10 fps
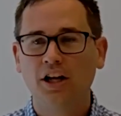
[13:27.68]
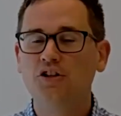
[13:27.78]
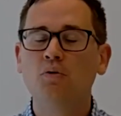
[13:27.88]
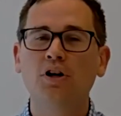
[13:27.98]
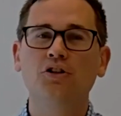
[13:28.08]

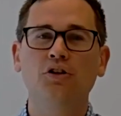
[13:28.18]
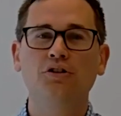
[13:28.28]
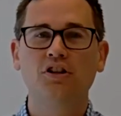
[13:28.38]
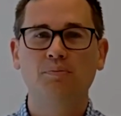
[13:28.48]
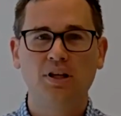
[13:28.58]
And I do want to
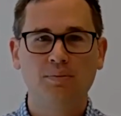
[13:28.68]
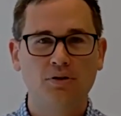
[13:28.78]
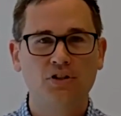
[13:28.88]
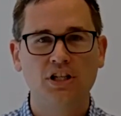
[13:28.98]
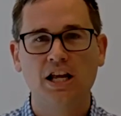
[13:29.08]
turn to the
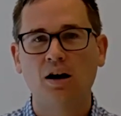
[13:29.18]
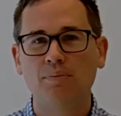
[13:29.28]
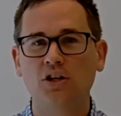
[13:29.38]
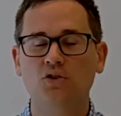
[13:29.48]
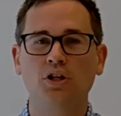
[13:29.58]
PBOC
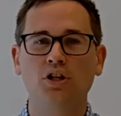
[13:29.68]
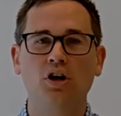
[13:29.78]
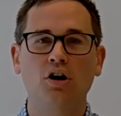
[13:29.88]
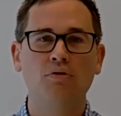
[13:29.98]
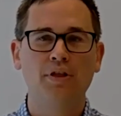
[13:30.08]
now, because we
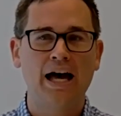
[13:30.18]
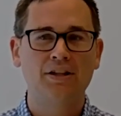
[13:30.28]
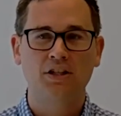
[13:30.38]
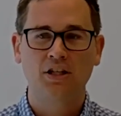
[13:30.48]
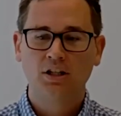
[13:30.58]
know
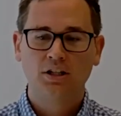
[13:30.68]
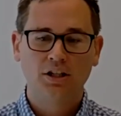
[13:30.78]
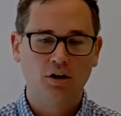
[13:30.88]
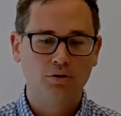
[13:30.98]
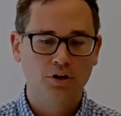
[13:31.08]
that,
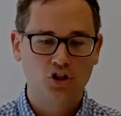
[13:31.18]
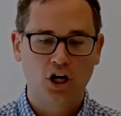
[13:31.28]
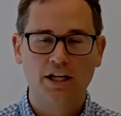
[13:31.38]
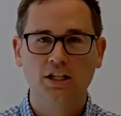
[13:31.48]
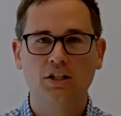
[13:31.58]
the
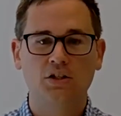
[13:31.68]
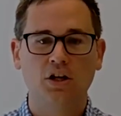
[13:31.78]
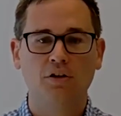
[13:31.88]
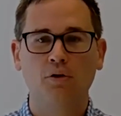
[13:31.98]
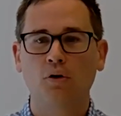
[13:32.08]

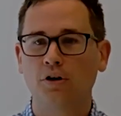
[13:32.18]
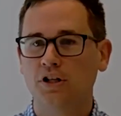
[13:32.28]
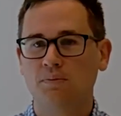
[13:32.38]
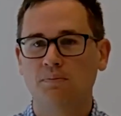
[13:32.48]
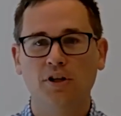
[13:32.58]
Chinese
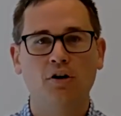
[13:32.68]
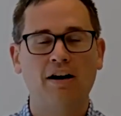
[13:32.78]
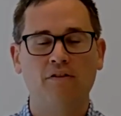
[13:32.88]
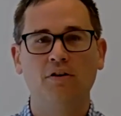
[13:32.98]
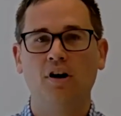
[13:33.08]
authorities,
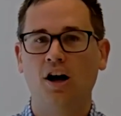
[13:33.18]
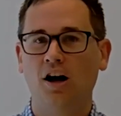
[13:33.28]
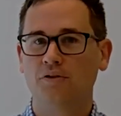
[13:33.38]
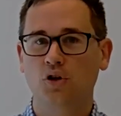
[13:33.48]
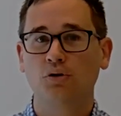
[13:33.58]

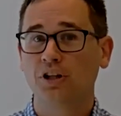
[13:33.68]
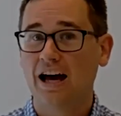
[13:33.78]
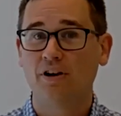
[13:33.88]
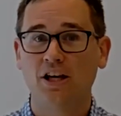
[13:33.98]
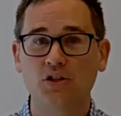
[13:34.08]

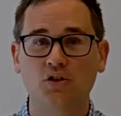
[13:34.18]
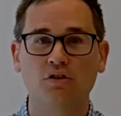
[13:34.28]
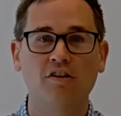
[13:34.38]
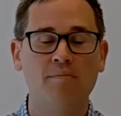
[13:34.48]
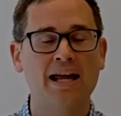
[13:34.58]
certainly have a
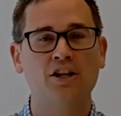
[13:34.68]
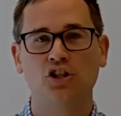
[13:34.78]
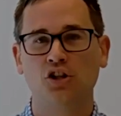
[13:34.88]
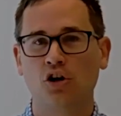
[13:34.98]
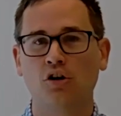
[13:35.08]
history of
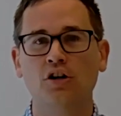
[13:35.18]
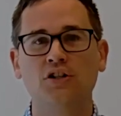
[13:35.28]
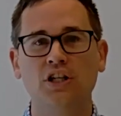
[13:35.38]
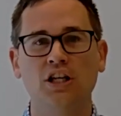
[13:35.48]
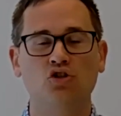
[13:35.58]
managing the
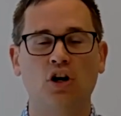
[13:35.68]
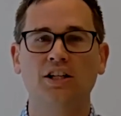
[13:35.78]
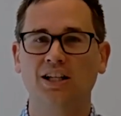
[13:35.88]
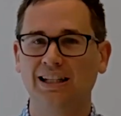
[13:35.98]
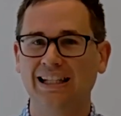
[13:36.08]
currency and
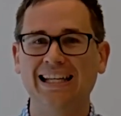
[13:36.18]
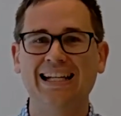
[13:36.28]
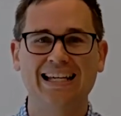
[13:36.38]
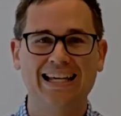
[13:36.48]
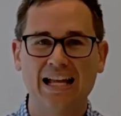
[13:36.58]
trying to
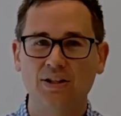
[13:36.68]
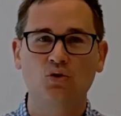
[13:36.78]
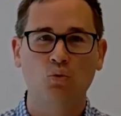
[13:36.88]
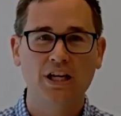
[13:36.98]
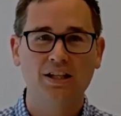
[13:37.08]
lean
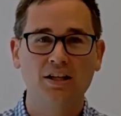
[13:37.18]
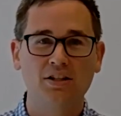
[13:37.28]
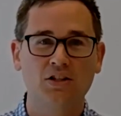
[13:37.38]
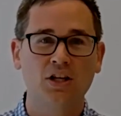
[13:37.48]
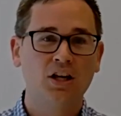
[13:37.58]
against
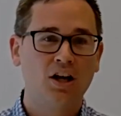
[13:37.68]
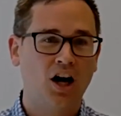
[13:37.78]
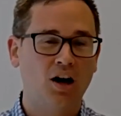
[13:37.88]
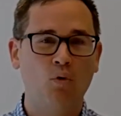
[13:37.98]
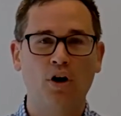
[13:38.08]
weakness,
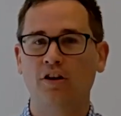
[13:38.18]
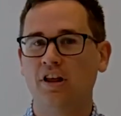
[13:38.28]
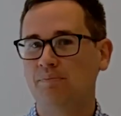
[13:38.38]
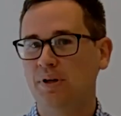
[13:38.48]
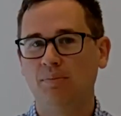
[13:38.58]

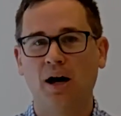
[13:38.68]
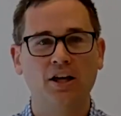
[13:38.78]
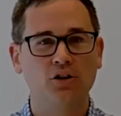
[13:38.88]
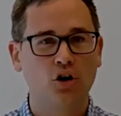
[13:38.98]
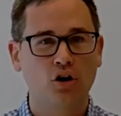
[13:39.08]
whether that be
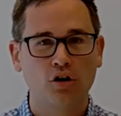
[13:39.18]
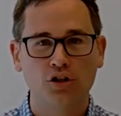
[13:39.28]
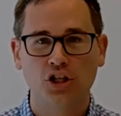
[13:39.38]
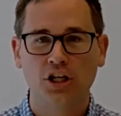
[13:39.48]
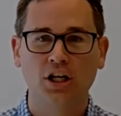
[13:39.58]
by
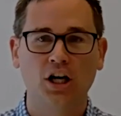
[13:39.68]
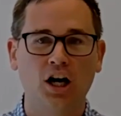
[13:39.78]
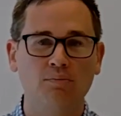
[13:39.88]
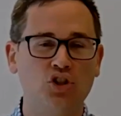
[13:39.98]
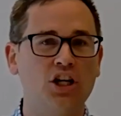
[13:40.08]
encouraging
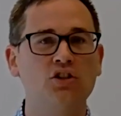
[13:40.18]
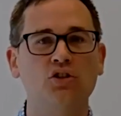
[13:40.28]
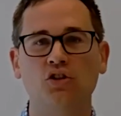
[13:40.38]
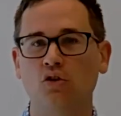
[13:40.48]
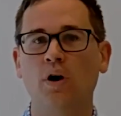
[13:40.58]

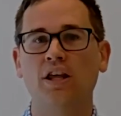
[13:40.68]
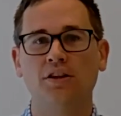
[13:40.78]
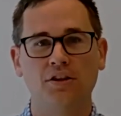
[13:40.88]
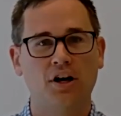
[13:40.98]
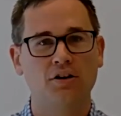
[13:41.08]
changes to the
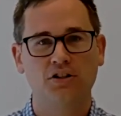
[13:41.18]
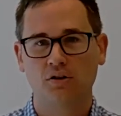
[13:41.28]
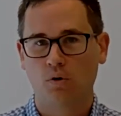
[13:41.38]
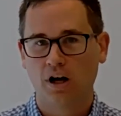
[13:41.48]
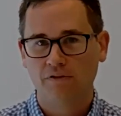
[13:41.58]
way that the dollar
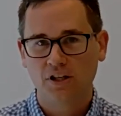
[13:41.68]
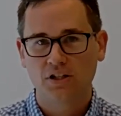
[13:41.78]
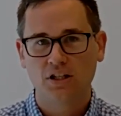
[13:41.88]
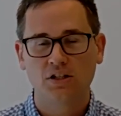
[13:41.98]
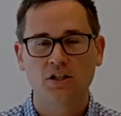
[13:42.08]
CNY
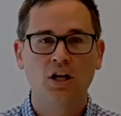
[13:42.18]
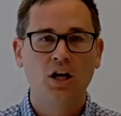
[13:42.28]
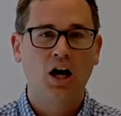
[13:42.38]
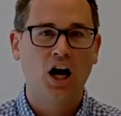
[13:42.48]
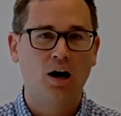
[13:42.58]
fixes,
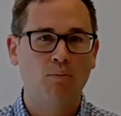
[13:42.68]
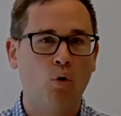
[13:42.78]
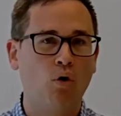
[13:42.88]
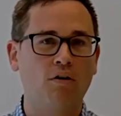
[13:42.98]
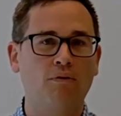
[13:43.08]

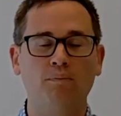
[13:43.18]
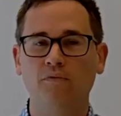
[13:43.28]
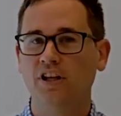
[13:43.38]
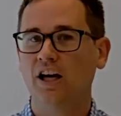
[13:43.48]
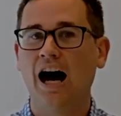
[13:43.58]
or
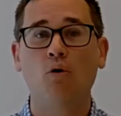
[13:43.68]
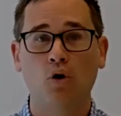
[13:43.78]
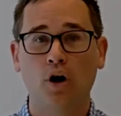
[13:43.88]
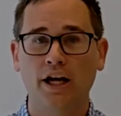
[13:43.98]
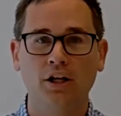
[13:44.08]
via
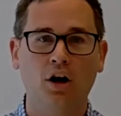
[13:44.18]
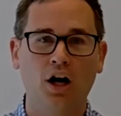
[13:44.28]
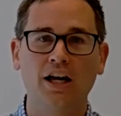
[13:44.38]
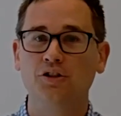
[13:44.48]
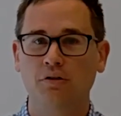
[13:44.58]
outright
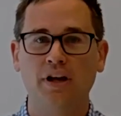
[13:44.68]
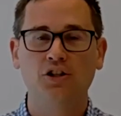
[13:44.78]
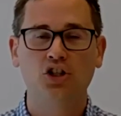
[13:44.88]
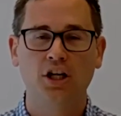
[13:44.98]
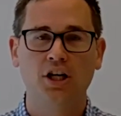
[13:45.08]

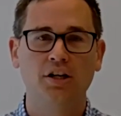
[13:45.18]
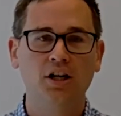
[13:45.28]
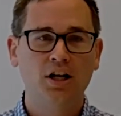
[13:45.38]
intervention.